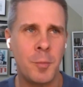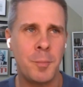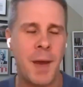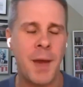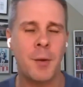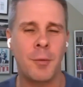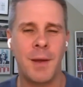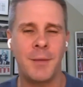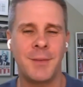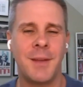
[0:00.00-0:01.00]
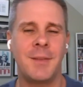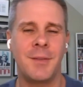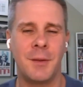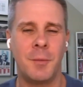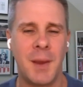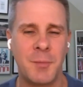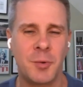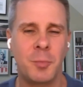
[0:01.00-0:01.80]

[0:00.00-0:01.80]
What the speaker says: battleground states like New Hampshire,